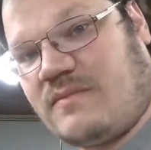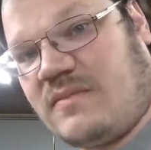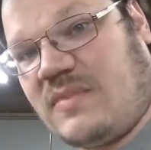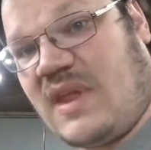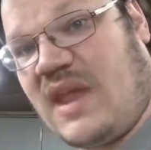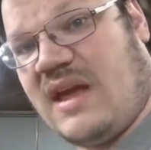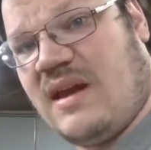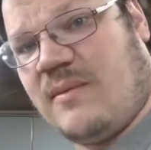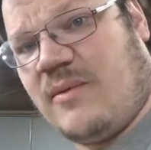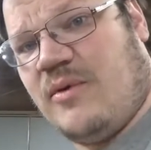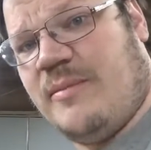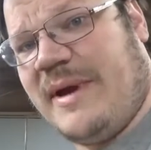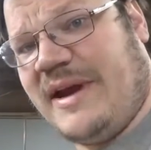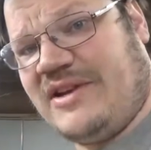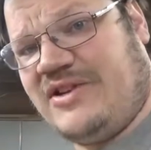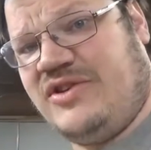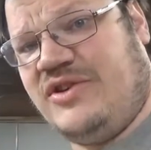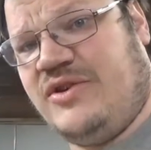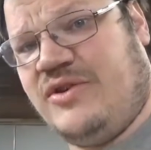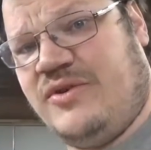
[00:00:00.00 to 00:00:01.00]
And I'm going to make
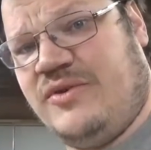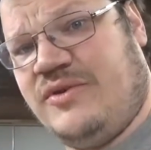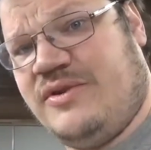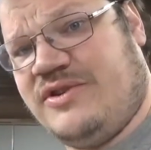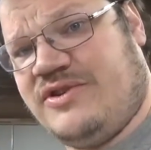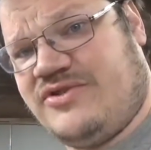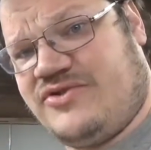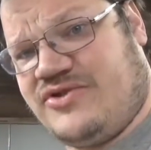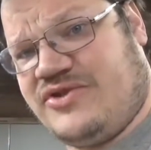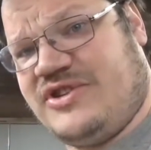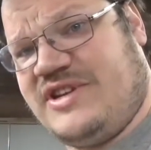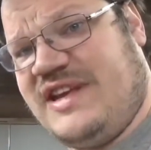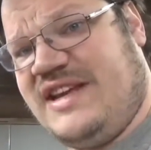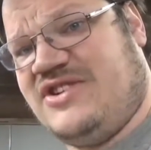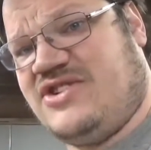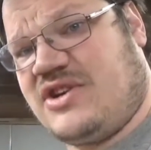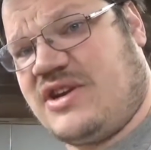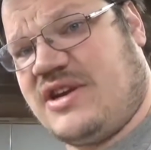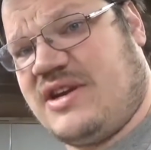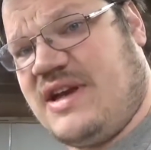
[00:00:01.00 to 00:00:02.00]
two
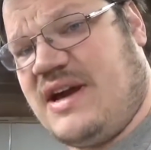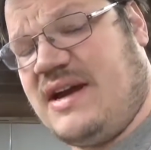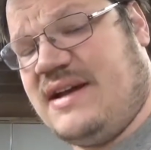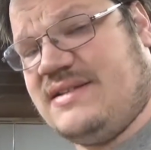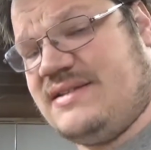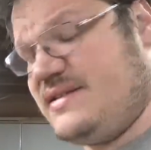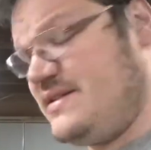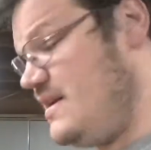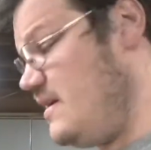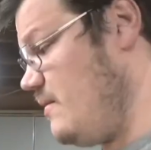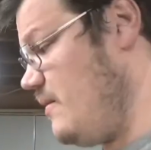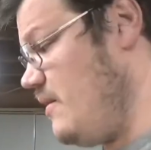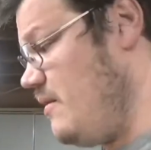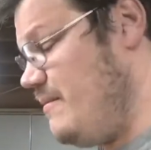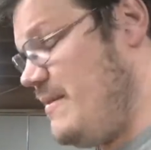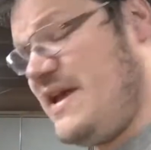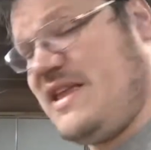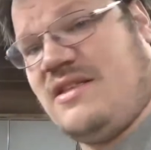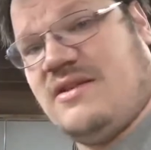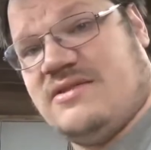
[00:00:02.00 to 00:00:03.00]
strategic cuts. And I'm going to
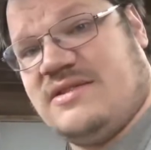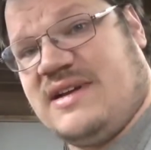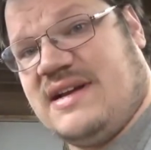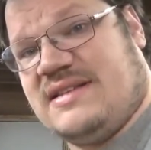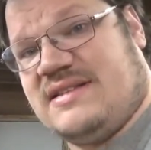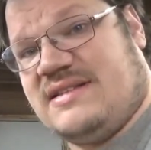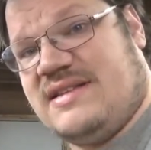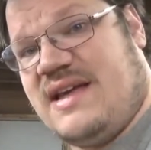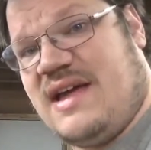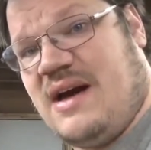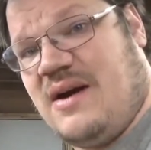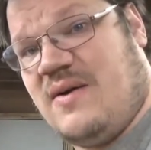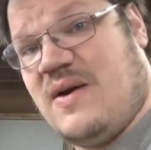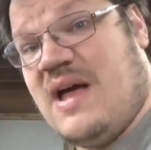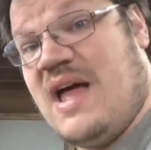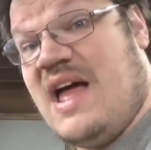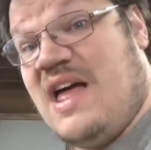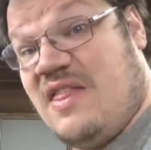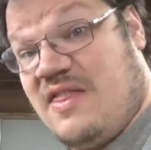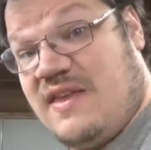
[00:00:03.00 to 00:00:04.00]
make those cuts now.
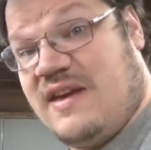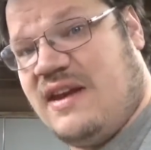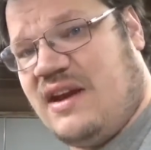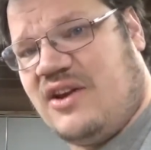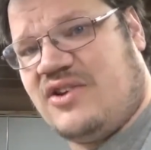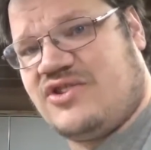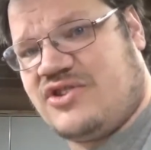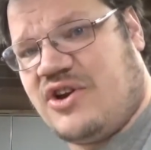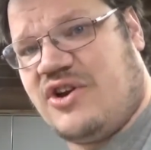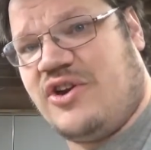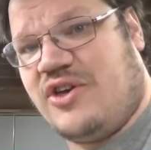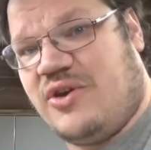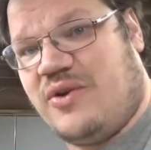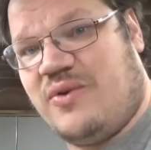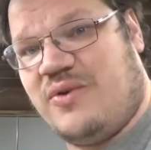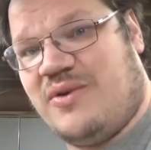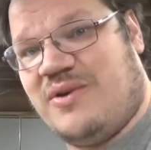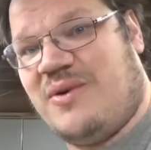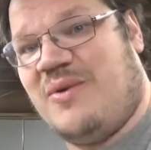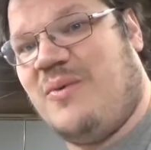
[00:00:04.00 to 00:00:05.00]
Then I'll show you
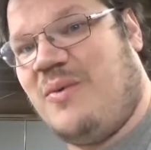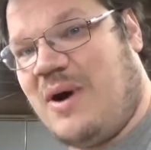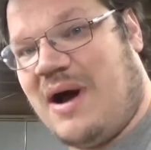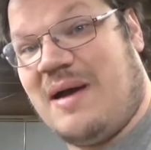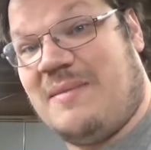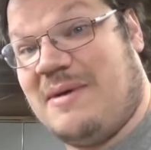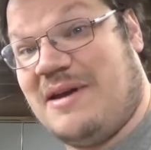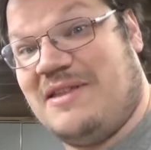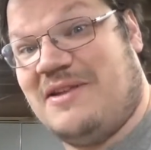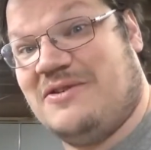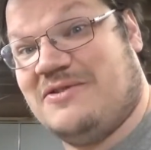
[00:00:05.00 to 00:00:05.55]
why I made those